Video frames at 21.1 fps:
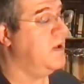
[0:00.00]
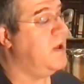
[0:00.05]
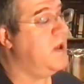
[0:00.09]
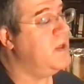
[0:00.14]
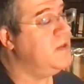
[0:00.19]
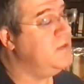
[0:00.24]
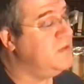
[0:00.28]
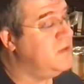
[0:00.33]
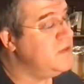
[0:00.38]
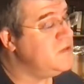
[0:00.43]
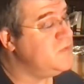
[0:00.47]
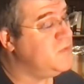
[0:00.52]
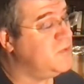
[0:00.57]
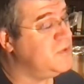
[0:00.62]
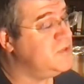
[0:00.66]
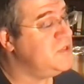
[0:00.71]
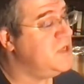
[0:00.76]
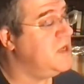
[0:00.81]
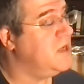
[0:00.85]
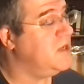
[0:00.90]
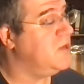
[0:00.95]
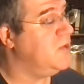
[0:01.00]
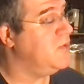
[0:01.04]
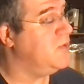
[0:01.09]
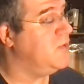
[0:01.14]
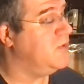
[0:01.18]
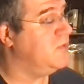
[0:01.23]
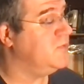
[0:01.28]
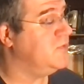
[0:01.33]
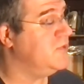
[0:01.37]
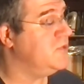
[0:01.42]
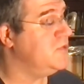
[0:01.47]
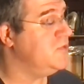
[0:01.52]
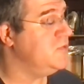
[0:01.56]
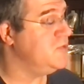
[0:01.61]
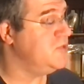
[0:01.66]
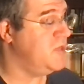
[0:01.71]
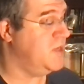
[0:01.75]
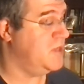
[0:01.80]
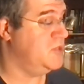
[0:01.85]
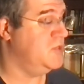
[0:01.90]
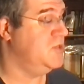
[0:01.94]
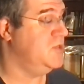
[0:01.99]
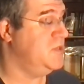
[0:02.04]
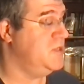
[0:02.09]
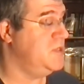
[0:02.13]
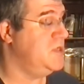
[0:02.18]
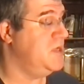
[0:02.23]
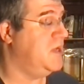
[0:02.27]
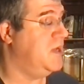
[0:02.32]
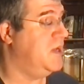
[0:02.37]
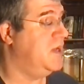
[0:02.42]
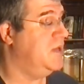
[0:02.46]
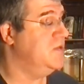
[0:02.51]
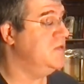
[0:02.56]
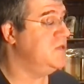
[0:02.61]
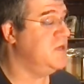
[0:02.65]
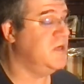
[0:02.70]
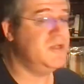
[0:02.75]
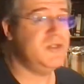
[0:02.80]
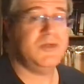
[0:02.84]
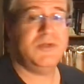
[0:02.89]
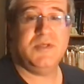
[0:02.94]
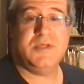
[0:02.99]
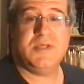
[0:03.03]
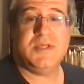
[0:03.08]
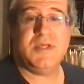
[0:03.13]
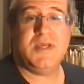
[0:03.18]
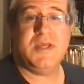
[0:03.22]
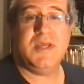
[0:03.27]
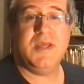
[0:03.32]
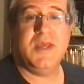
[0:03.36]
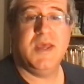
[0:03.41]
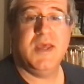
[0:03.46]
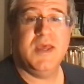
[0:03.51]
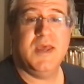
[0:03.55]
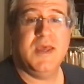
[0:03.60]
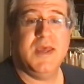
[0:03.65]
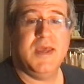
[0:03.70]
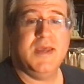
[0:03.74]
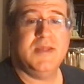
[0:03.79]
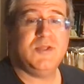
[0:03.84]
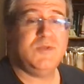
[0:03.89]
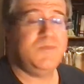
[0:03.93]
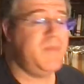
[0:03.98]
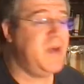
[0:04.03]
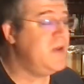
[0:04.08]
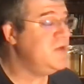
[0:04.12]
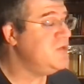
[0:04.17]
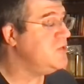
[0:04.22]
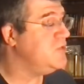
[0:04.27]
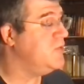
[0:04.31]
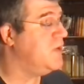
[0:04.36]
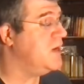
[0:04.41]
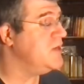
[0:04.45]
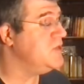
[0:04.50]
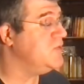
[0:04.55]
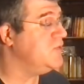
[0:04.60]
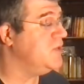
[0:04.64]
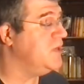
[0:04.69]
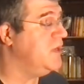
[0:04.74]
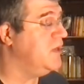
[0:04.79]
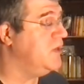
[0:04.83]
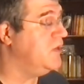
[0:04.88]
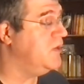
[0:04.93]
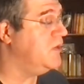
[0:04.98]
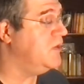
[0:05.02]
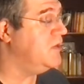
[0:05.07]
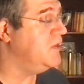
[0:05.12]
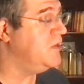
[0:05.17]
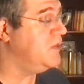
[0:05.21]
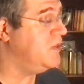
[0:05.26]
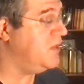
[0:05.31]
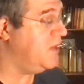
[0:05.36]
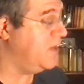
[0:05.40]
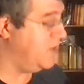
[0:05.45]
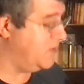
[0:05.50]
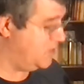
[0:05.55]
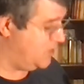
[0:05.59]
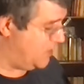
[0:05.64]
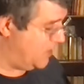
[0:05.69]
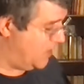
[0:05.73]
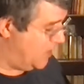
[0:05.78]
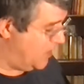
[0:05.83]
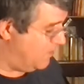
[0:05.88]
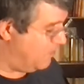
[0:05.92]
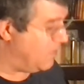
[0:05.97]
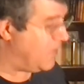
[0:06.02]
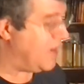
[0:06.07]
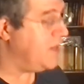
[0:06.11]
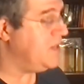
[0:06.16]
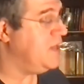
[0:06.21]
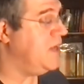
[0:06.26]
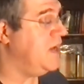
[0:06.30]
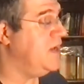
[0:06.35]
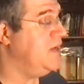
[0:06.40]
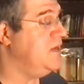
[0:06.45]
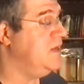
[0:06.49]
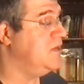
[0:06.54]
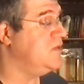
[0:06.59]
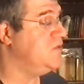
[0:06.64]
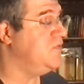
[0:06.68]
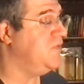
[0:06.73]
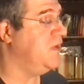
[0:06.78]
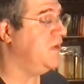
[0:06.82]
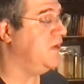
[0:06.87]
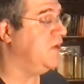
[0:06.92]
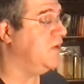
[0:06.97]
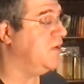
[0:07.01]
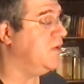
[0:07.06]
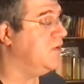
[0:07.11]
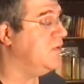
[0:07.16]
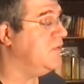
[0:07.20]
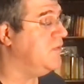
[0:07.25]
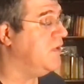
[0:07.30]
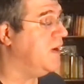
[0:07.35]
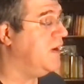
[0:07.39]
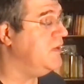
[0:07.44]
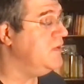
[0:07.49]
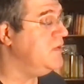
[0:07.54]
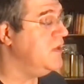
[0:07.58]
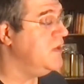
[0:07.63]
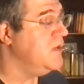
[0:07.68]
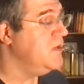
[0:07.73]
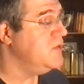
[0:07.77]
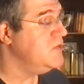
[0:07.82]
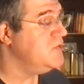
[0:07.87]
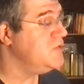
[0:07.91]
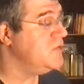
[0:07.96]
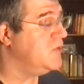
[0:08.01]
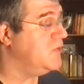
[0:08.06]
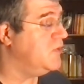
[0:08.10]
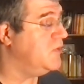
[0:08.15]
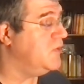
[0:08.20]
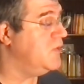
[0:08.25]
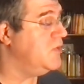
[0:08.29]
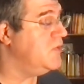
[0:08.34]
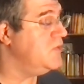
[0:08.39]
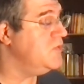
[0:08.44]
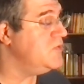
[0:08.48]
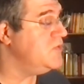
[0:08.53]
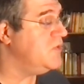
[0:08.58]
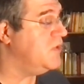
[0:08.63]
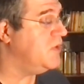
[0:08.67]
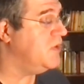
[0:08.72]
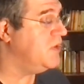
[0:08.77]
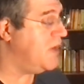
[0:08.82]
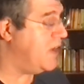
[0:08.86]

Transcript: And this will take you over to section D. In section D, it's best to actually learn things by the index finger, right? So you start